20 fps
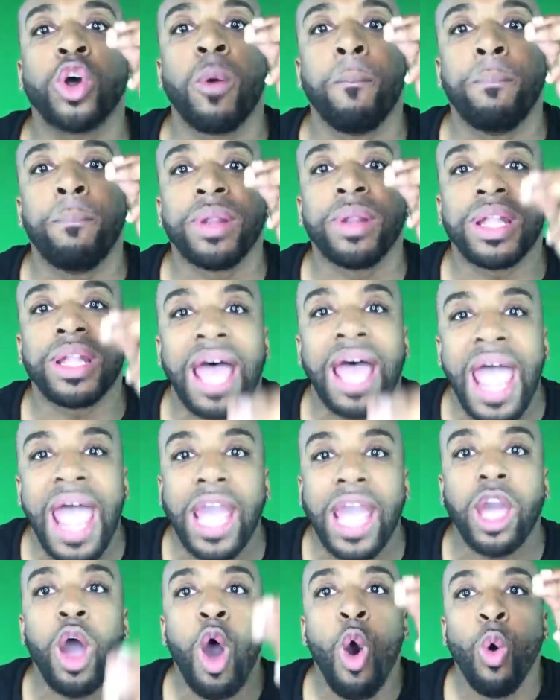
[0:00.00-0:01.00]
black,
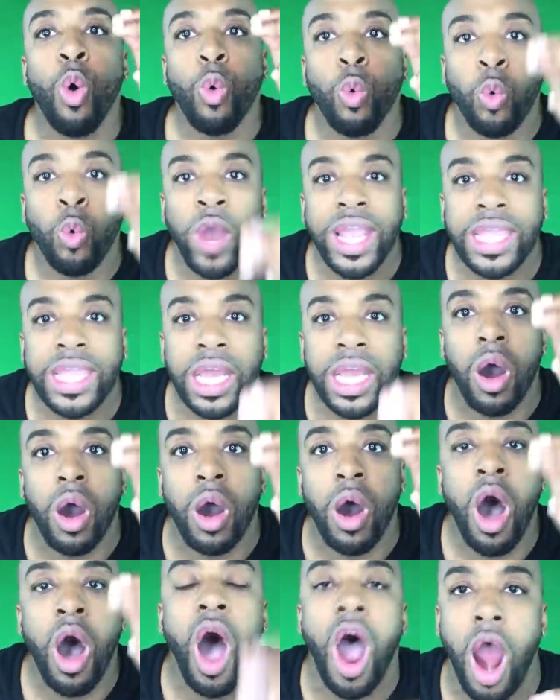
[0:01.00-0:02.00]
wicked
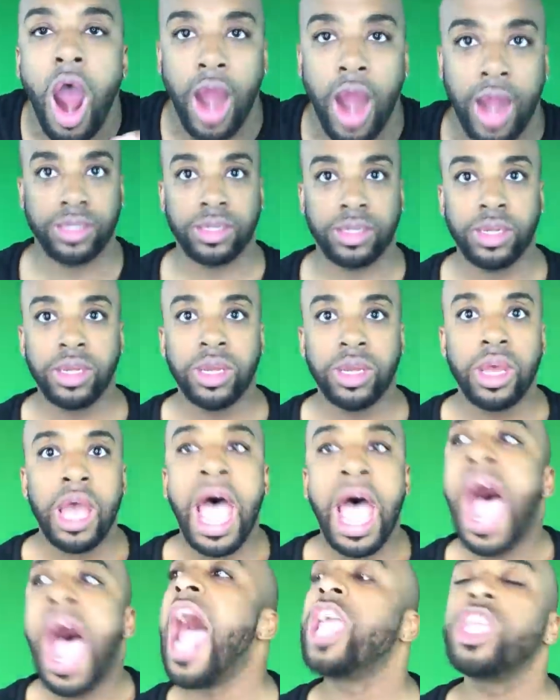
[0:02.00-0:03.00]
heart.
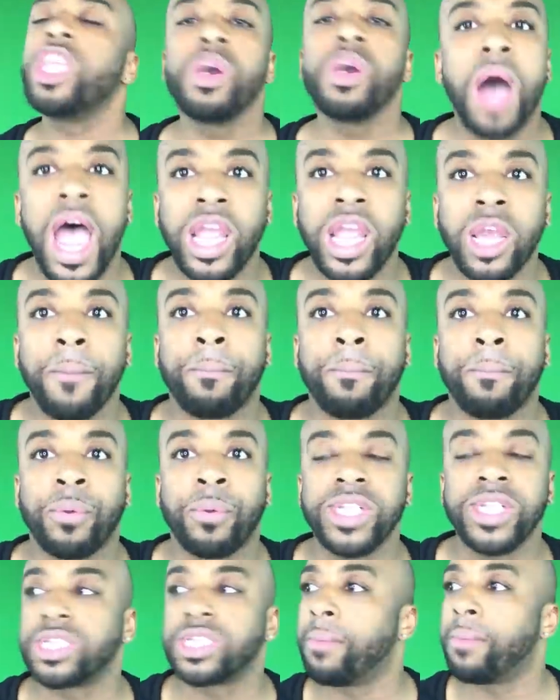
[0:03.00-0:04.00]
How you out here
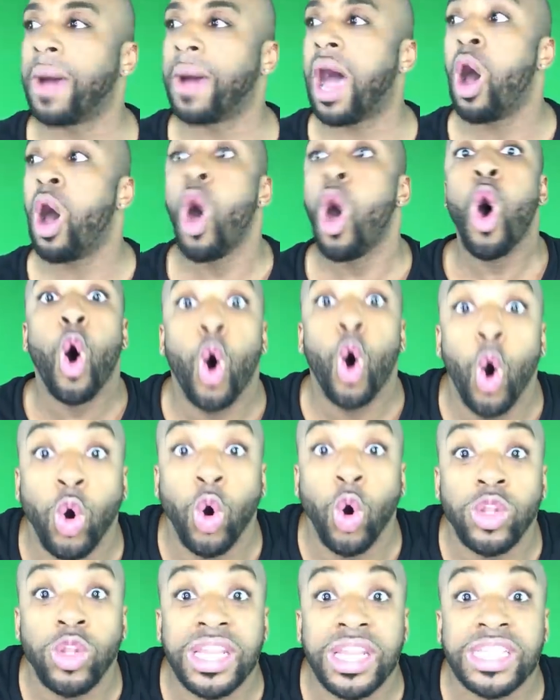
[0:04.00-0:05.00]
preaching about
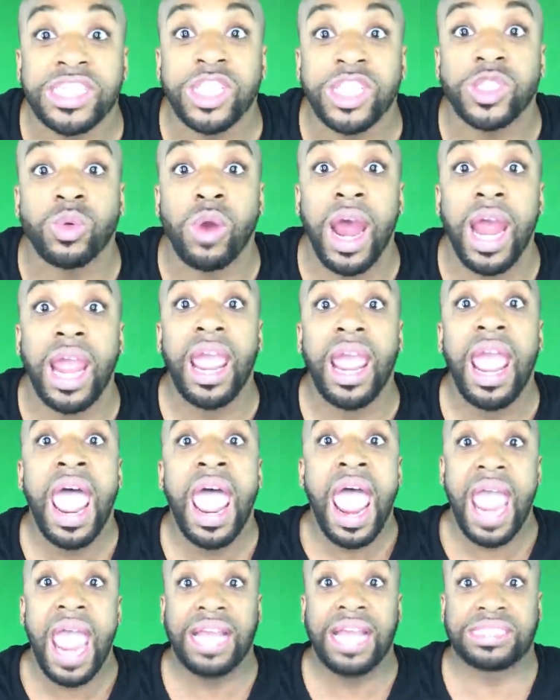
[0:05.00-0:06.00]
holiness is right,
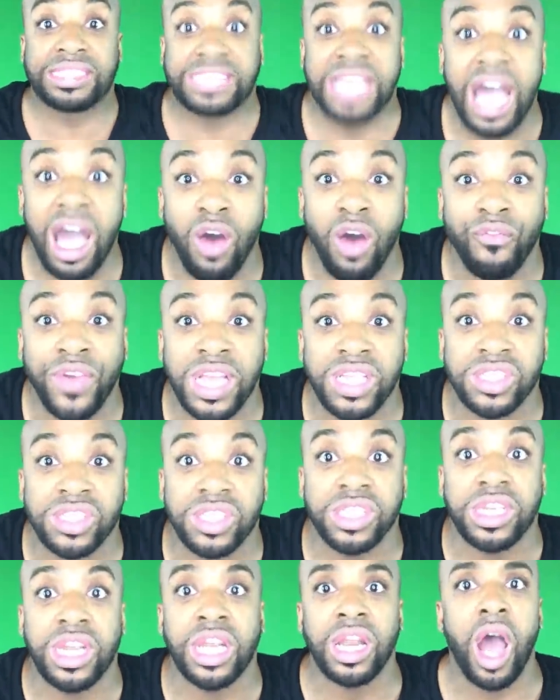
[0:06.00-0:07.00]
and
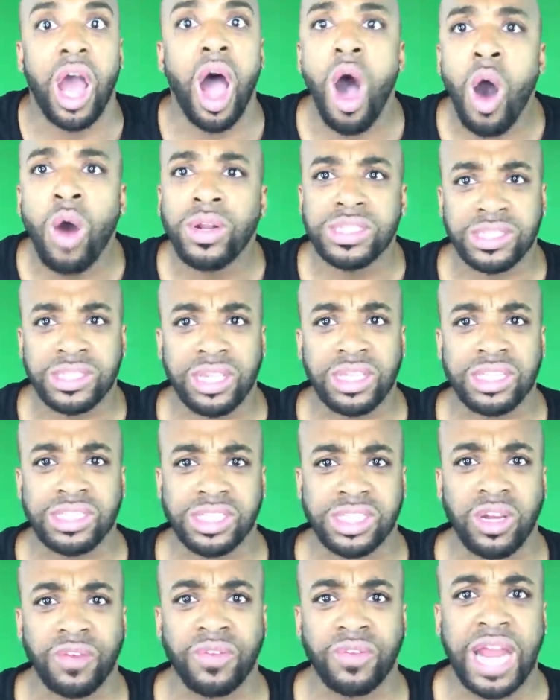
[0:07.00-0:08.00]
salvation, and all this other
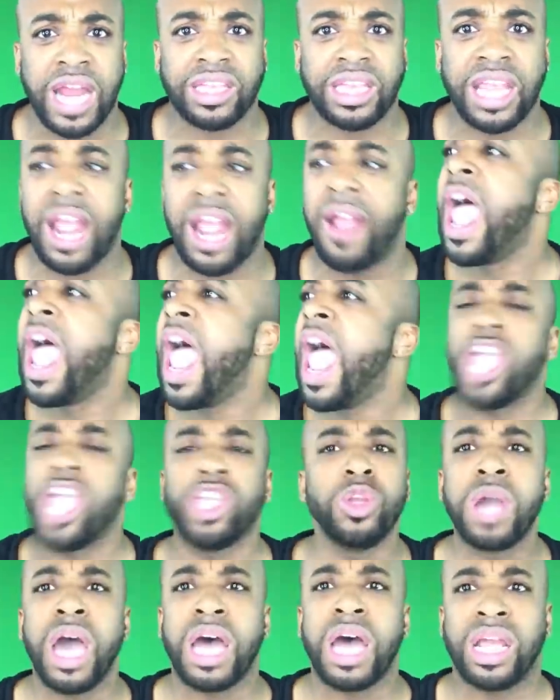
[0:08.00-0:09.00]
stuff like that, and
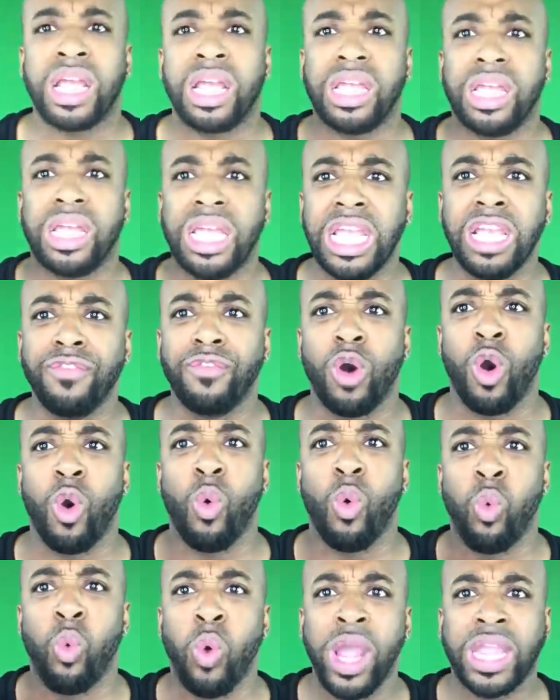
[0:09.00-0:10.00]
you got an evil,
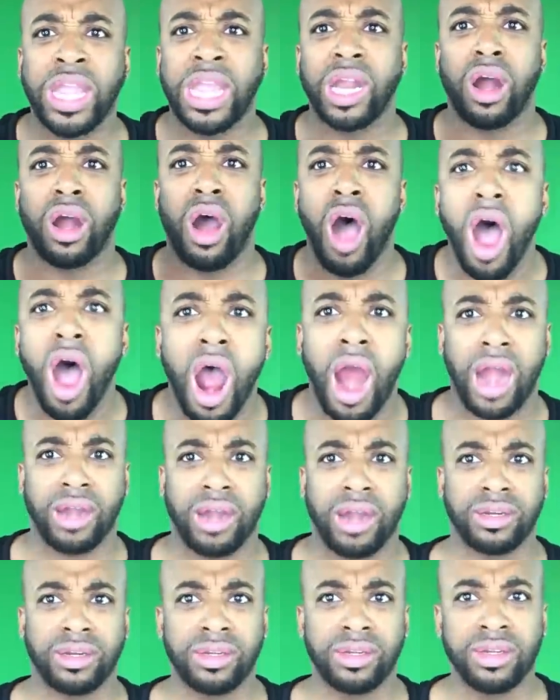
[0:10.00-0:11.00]
wicked heart.